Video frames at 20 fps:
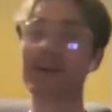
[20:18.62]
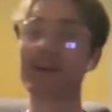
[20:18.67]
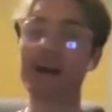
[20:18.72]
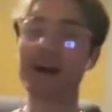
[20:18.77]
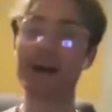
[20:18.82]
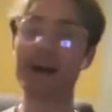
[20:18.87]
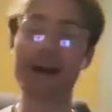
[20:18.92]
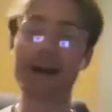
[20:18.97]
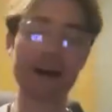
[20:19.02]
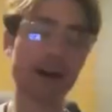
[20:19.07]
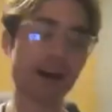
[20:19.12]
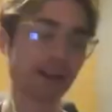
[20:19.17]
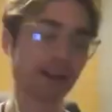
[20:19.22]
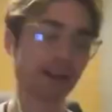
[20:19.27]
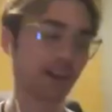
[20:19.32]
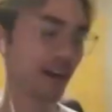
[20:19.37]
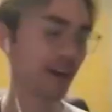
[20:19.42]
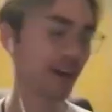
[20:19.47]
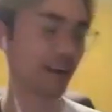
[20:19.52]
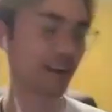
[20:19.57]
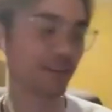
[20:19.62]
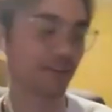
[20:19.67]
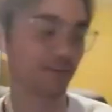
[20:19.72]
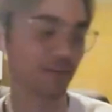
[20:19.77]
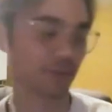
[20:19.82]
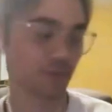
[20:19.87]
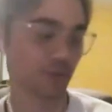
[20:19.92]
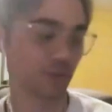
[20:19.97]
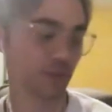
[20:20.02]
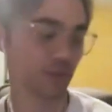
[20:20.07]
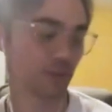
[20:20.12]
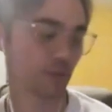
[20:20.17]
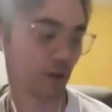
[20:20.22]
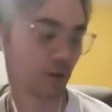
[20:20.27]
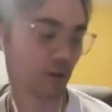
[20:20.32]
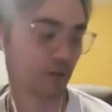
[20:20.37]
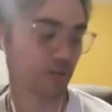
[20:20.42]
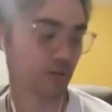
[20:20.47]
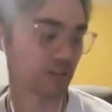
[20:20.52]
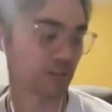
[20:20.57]
I got to give this one to the
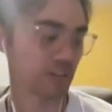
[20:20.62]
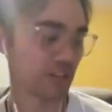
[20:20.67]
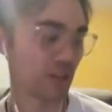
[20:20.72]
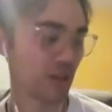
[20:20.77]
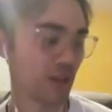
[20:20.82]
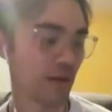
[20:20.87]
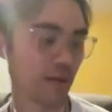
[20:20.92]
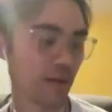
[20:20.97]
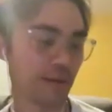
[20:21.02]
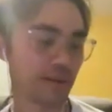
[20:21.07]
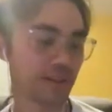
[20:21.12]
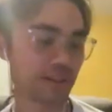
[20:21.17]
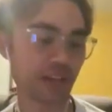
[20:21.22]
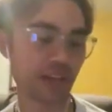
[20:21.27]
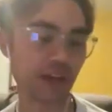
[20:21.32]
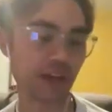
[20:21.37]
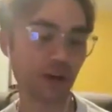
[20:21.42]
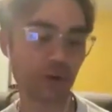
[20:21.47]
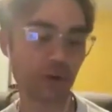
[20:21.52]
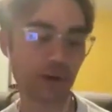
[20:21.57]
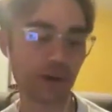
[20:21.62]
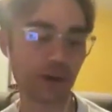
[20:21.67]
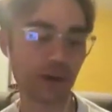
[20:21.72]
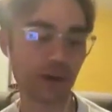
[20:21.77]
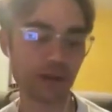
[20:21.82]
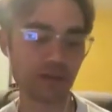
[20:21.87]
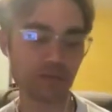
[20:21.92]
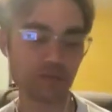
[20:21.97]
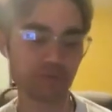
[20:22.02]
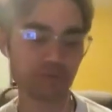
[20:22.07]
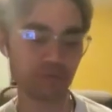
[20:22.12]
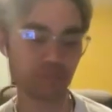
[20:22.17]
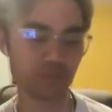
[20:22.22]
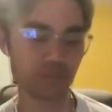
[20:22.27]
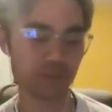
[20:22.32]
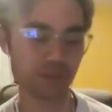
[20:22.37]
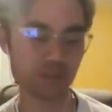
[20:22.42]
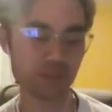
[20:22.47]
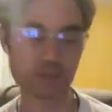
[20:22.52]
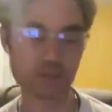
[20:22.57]
Broncos team. I mean, just Elway
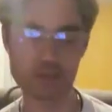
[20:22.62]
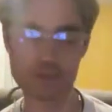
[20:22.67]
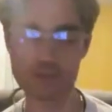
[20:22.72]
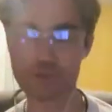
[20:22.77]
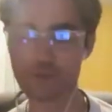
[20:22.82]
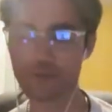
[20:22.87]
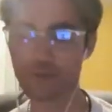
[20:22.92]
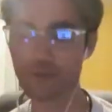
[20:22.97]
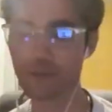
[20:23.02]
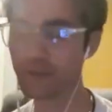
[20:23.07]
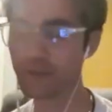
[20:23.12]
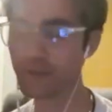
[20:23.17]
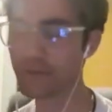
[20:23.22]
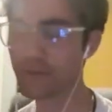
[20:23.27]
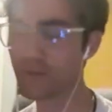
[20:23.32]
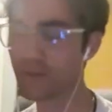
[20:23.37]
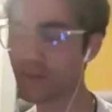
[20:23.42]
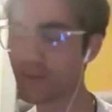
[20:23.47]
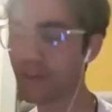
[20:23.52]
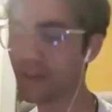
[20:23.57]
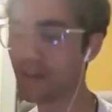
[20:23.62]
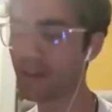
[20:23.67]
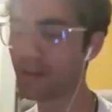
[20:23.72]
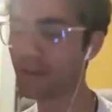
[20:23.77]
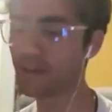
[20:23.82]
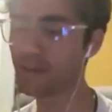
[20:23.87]
is just too filthy, man.